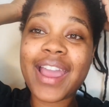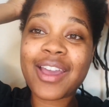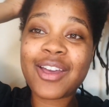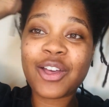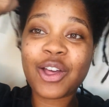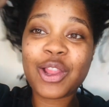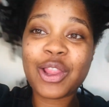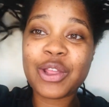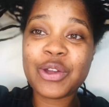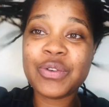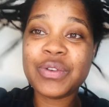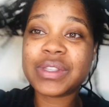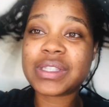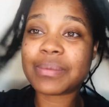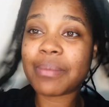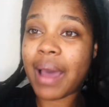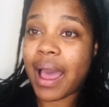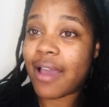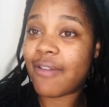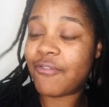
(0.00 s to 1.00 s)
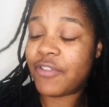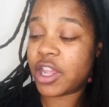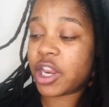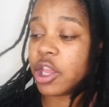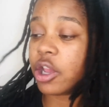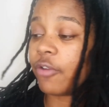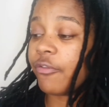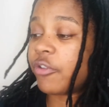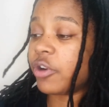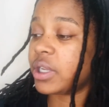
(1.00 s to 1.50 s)
concludes my
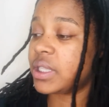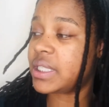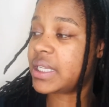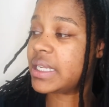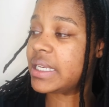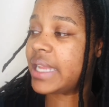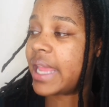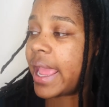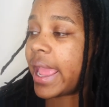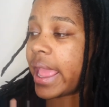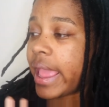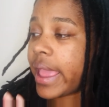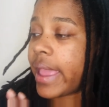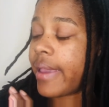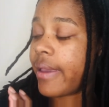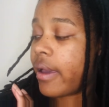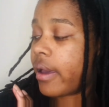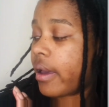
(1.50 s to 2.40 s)
video for today. I